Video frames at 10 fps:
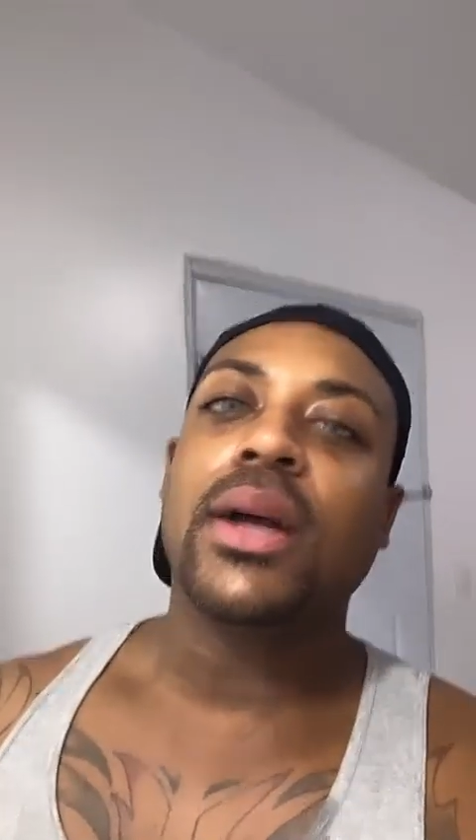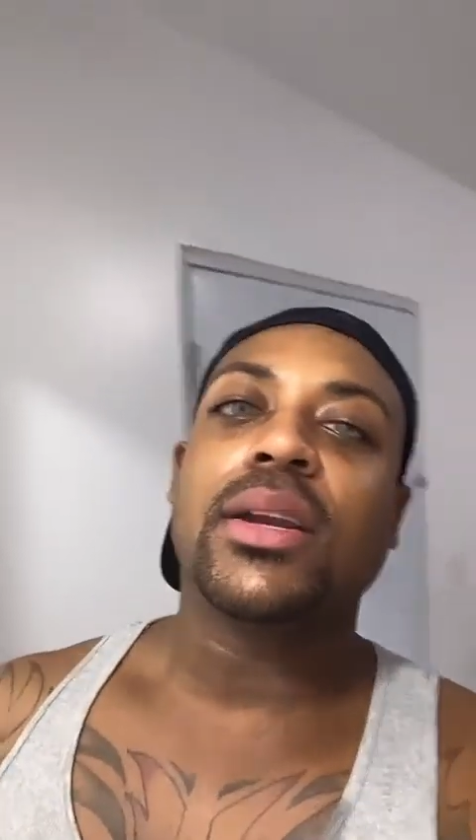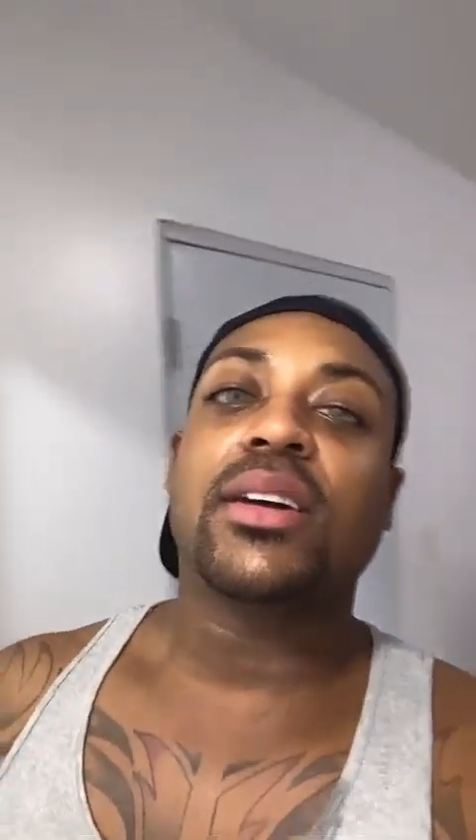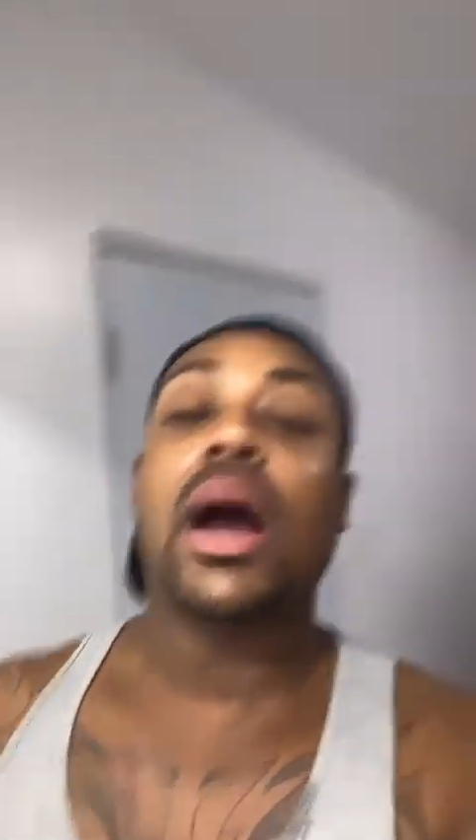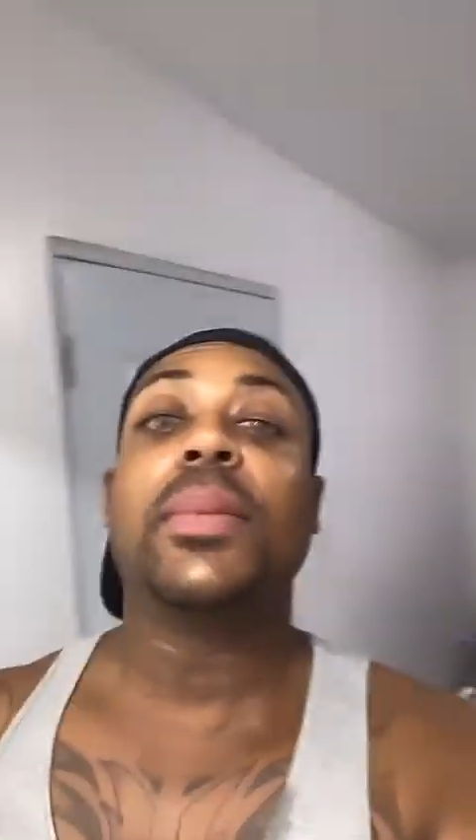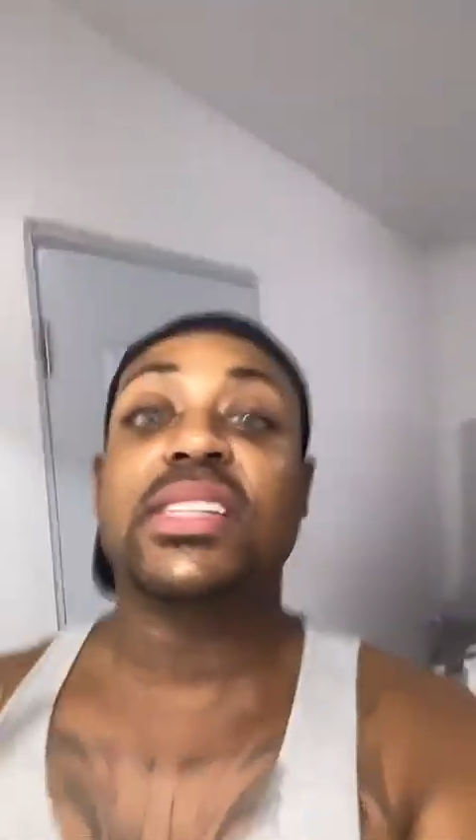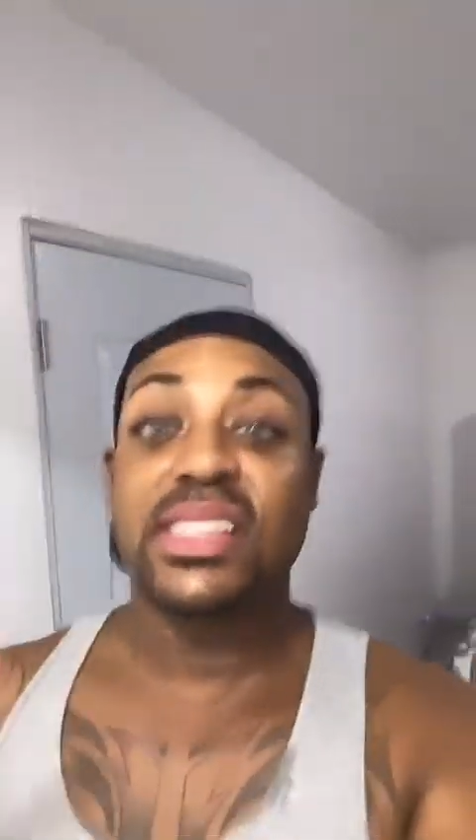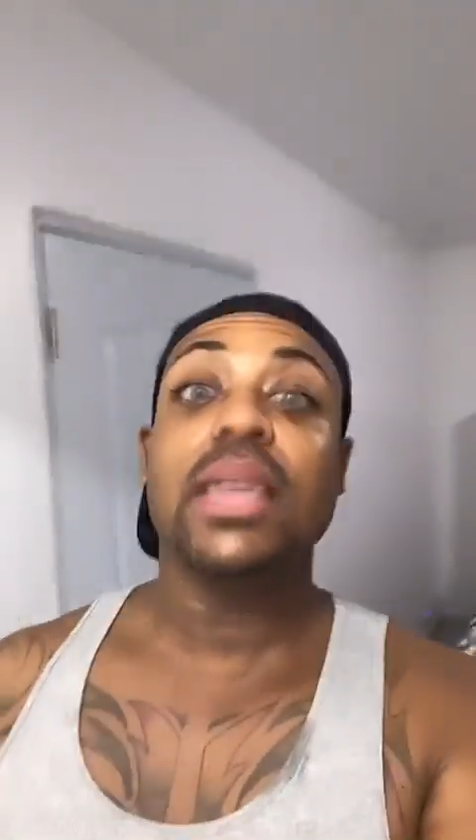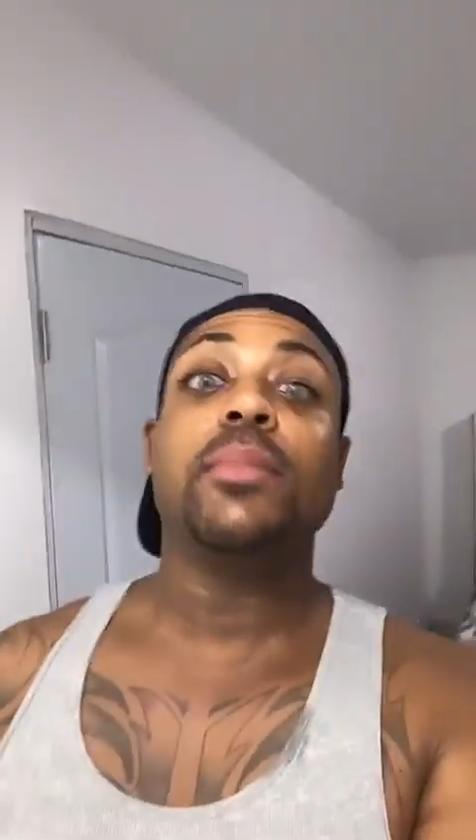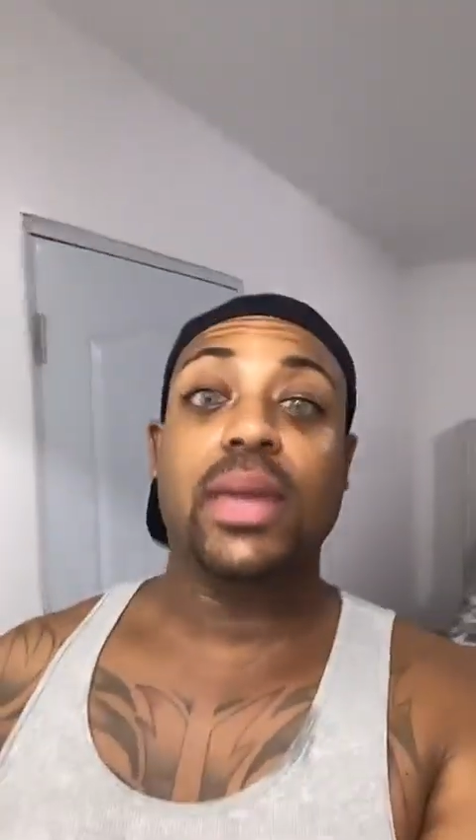to come and
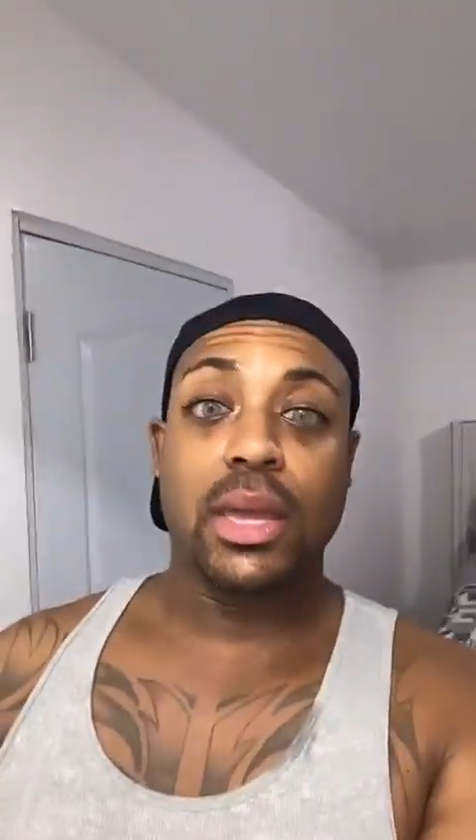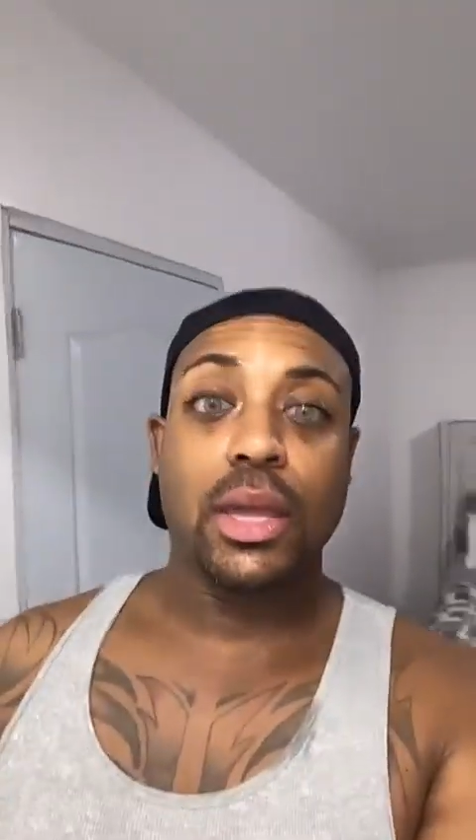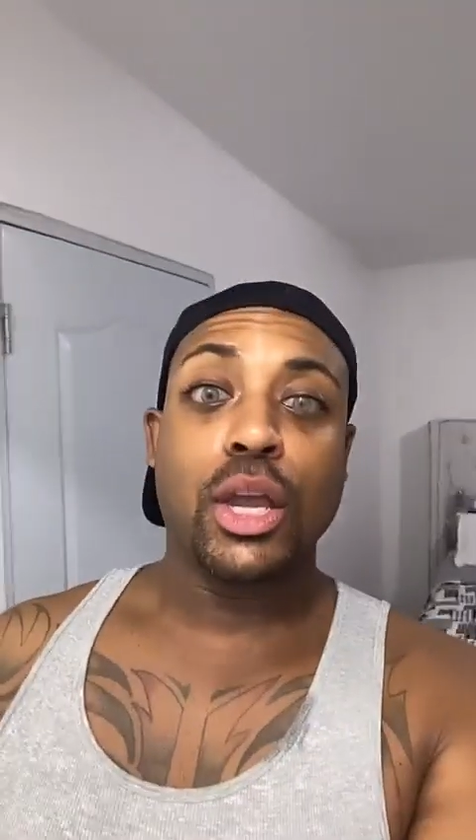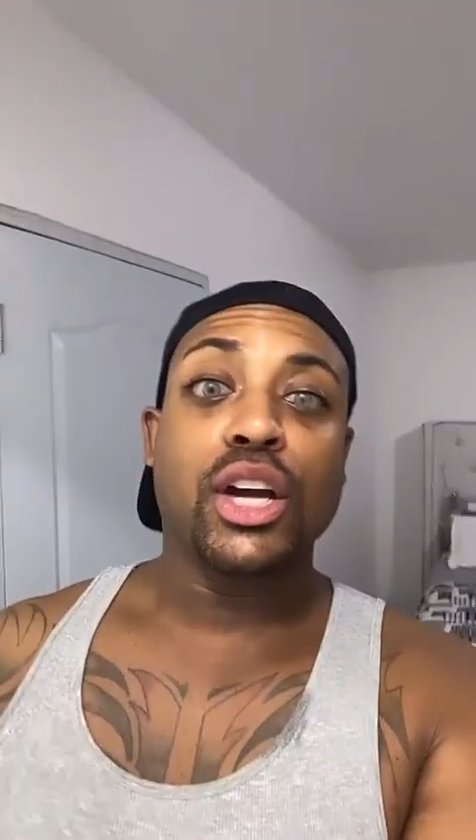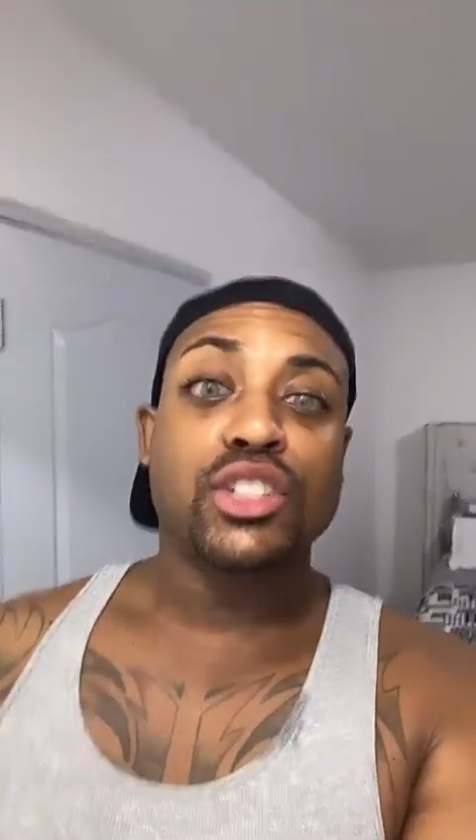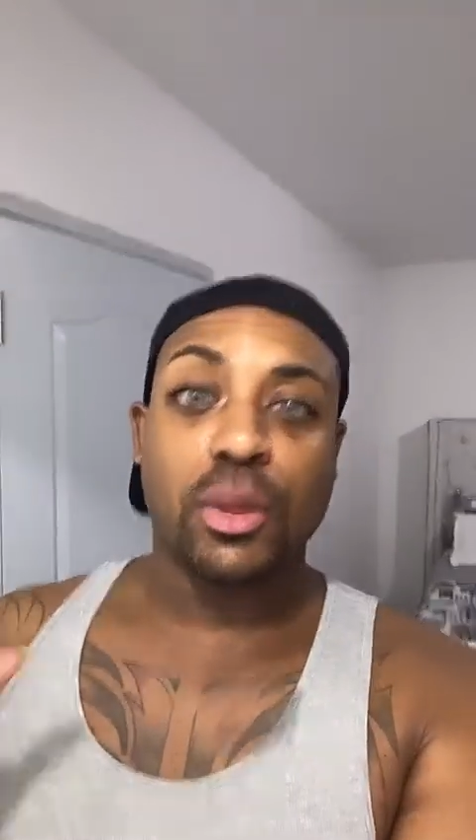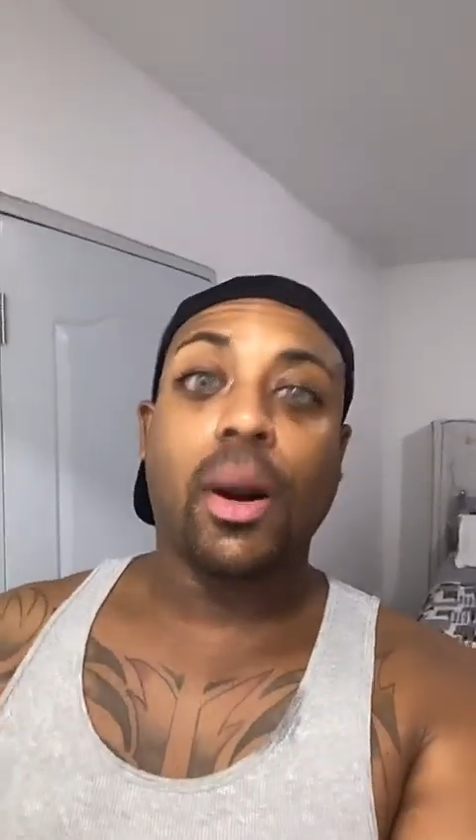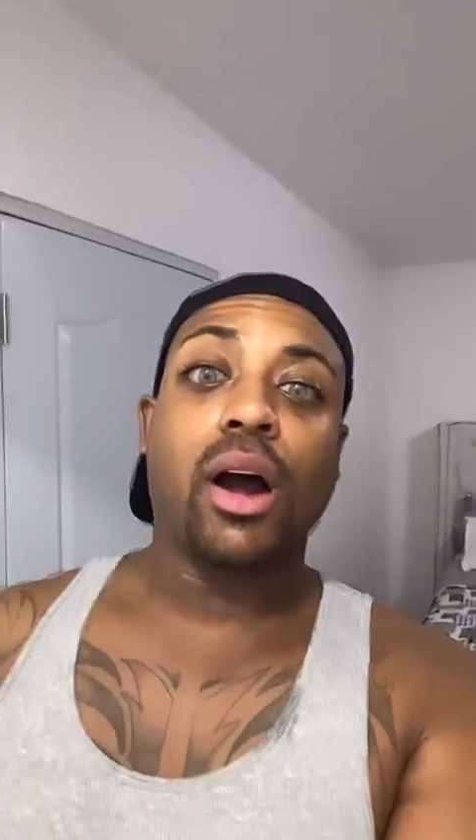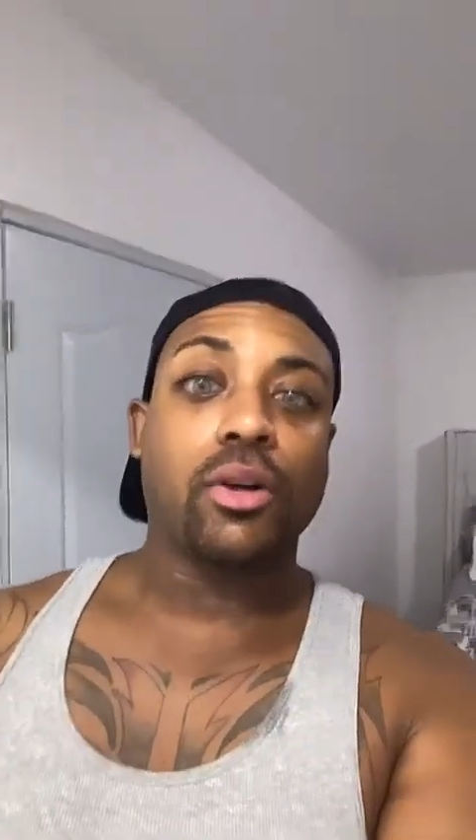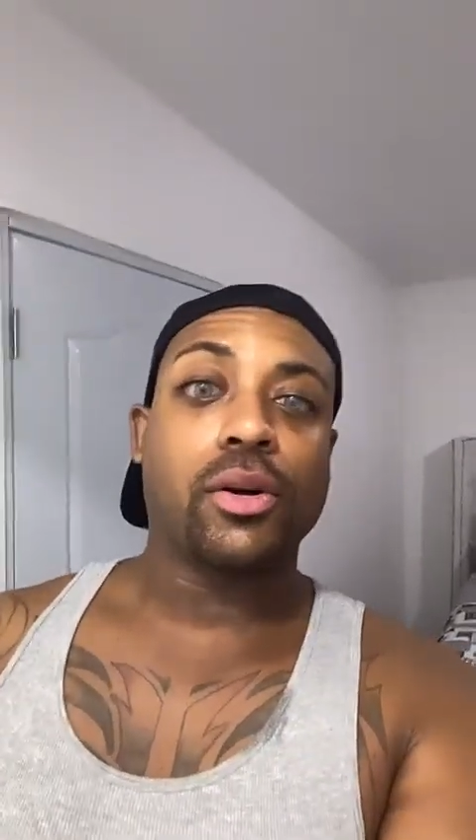see me
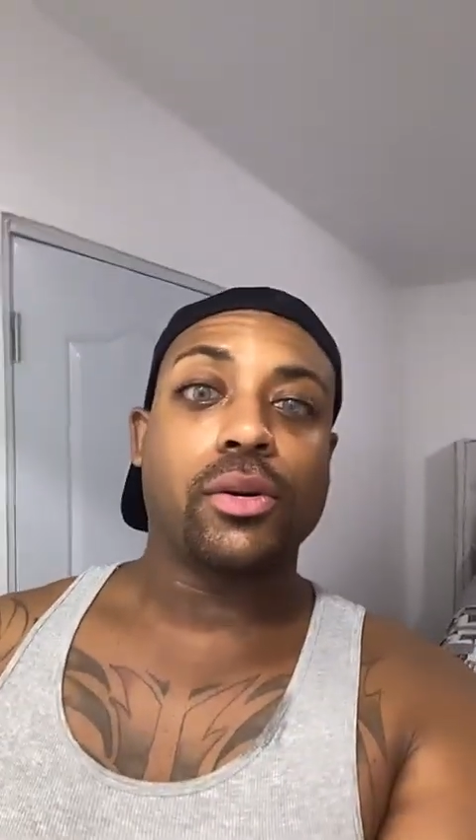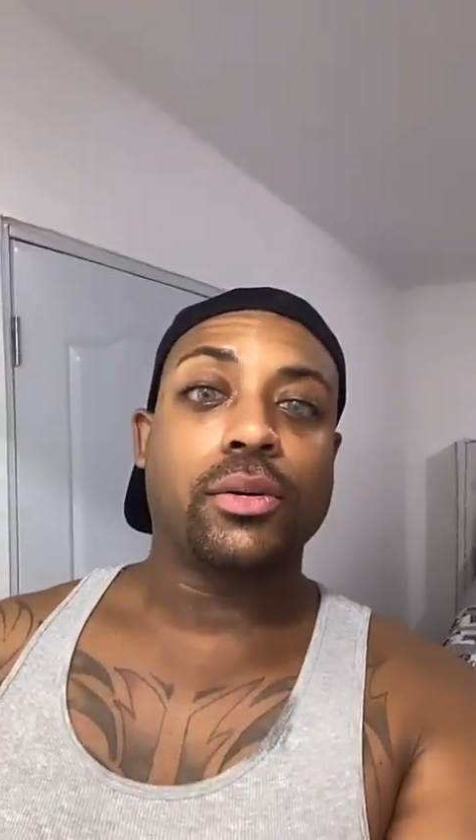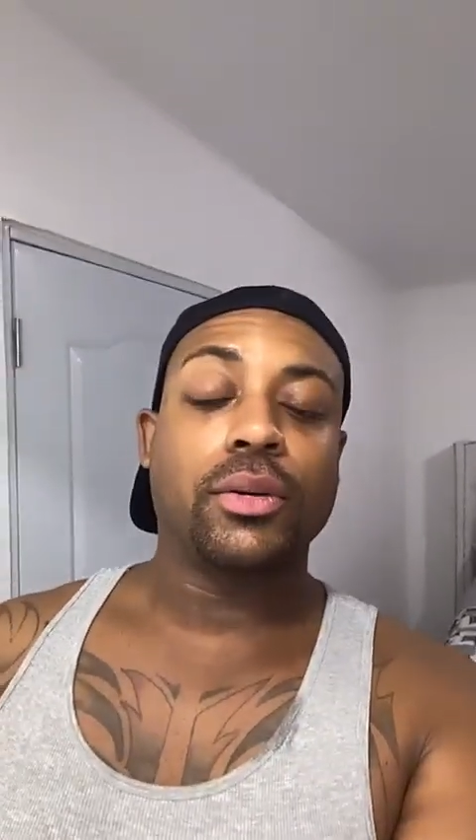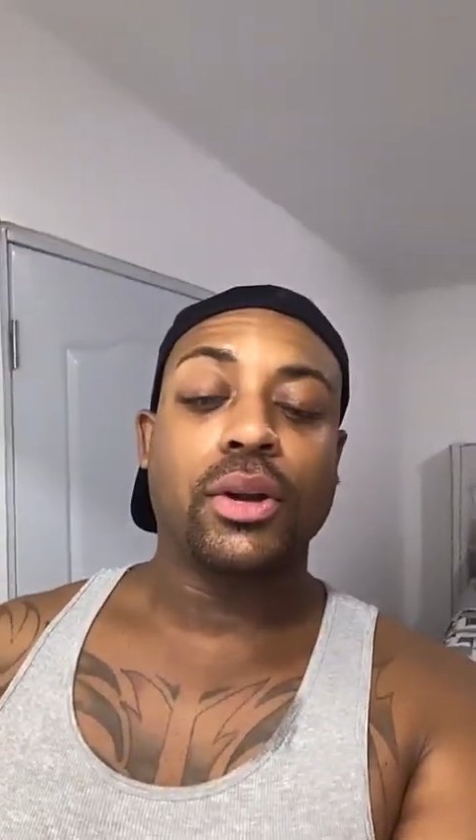tomorrow,